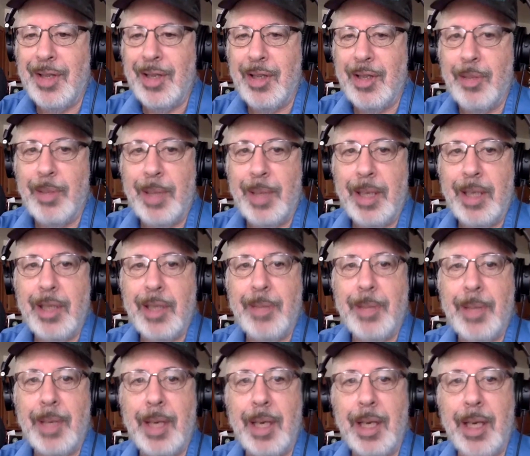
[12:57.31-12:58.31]
Sales
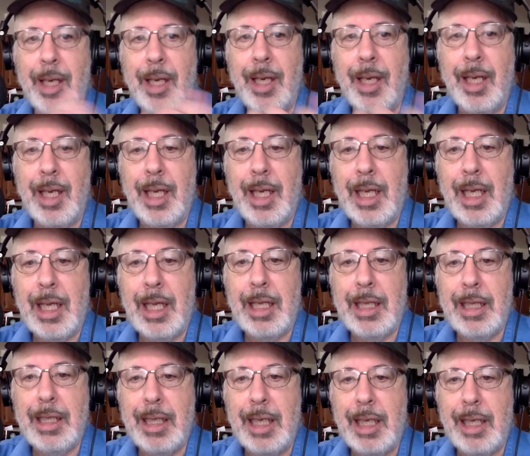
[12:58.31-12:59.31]
Page by
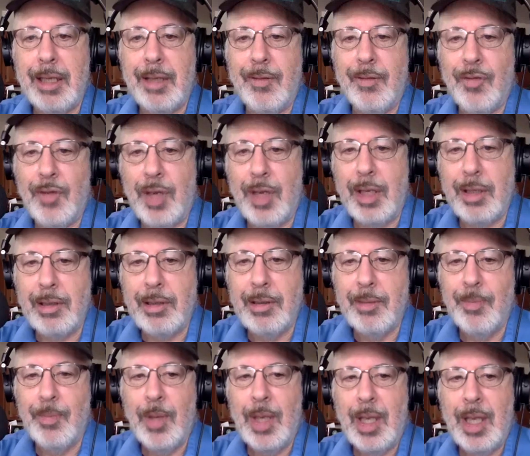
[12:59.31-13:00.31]
Nathan Fraser.